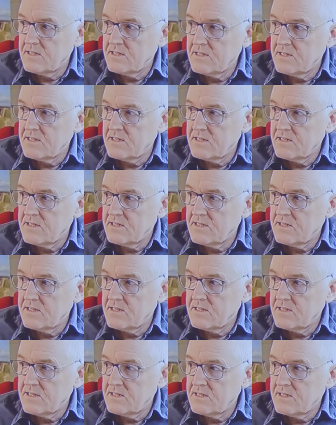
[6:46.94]

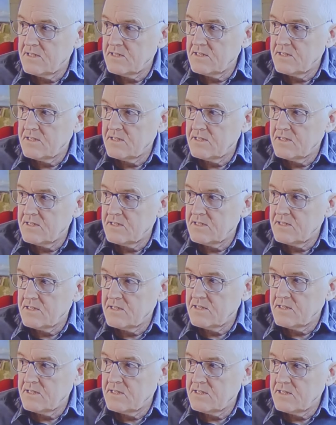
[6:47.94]
No words are spoken by the person on screen.